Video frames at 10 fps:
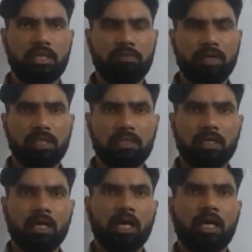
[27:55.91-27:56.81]
with
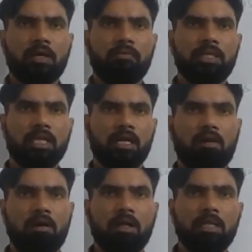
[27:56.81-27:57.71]
whether
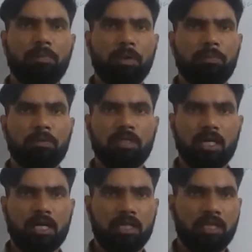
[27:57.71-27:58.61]
all the people that
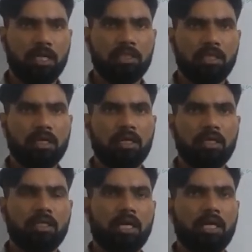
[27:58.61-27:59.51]
are there in the country,
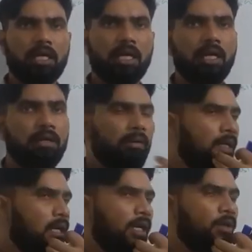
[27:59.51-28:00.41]
they are getting,
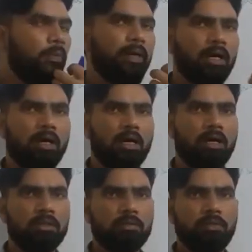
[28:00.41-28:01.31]

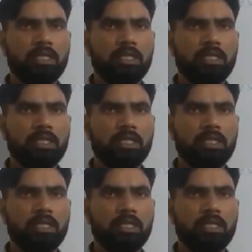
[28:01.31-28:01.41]
whether